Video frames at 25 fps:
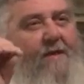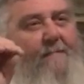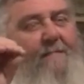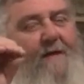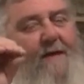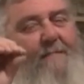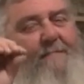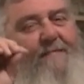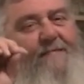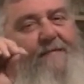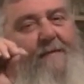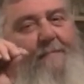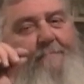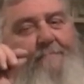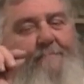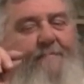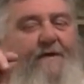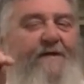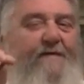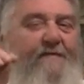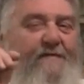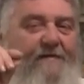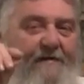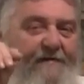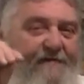Maybe the
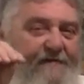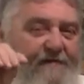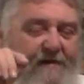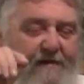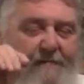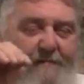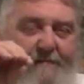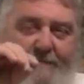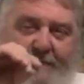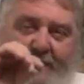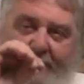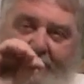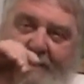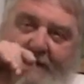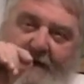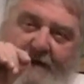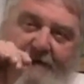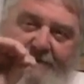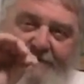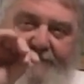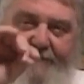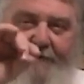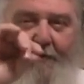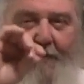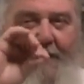bitterness giving me
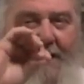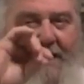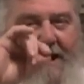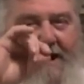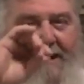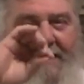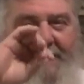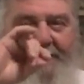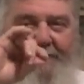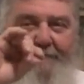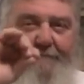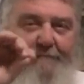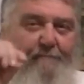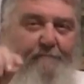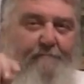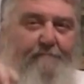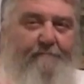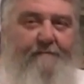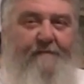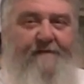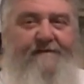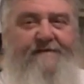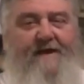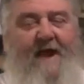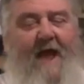that twang of
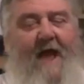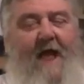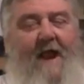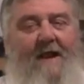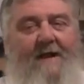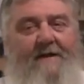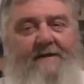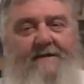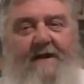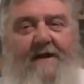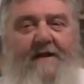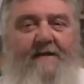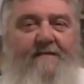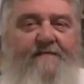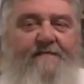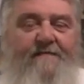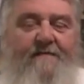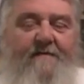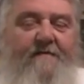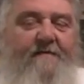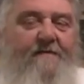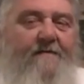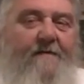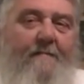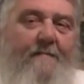metallic taste
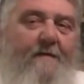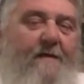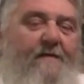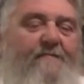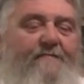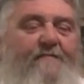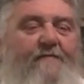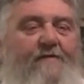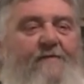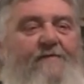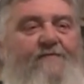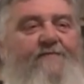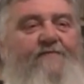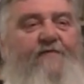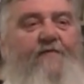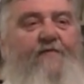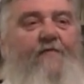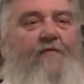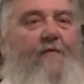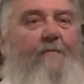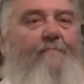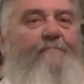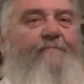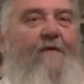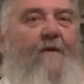there. I'm not really
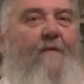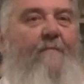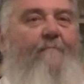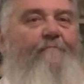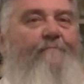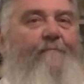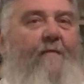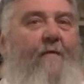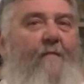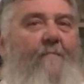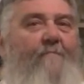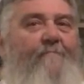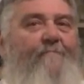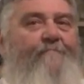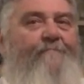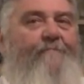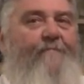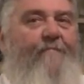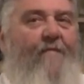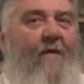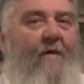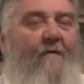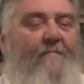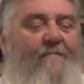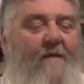sure.
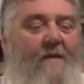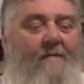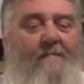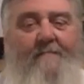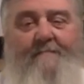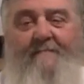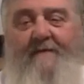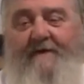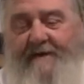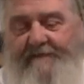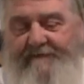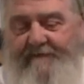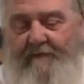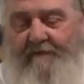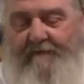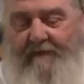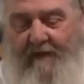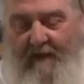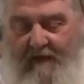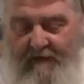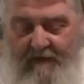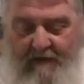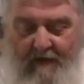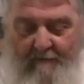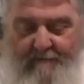But it's
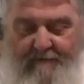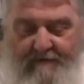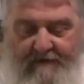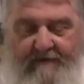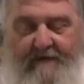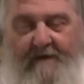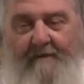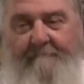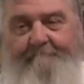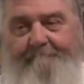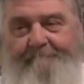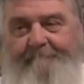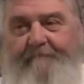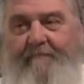okay. I mean,